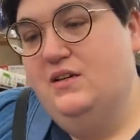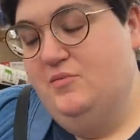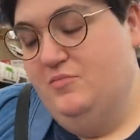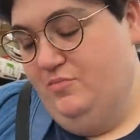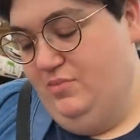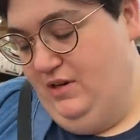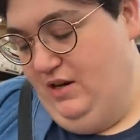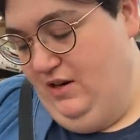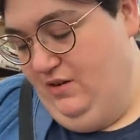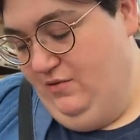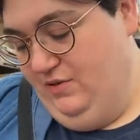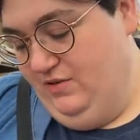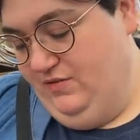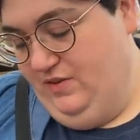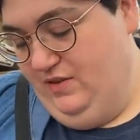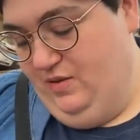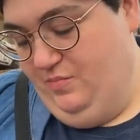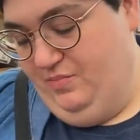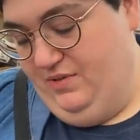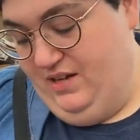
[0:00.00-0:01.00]
but I always
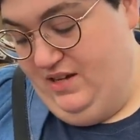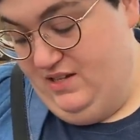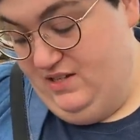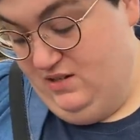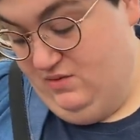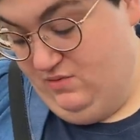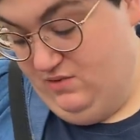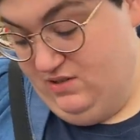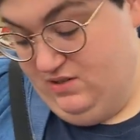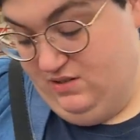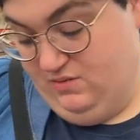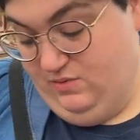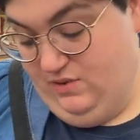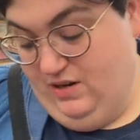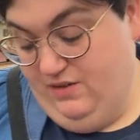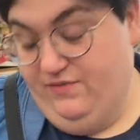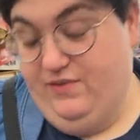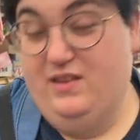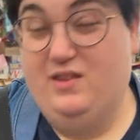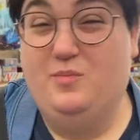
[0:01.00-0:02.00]
find the plastic ones, and when I
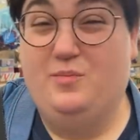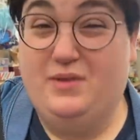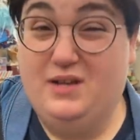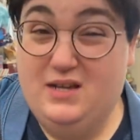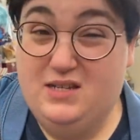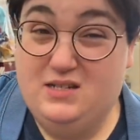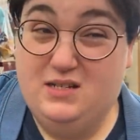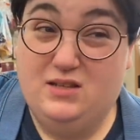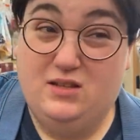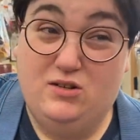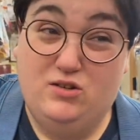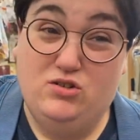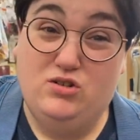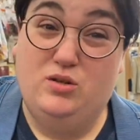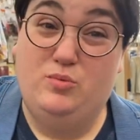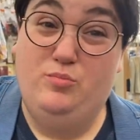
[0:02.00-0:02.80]
find the plastic, they're usually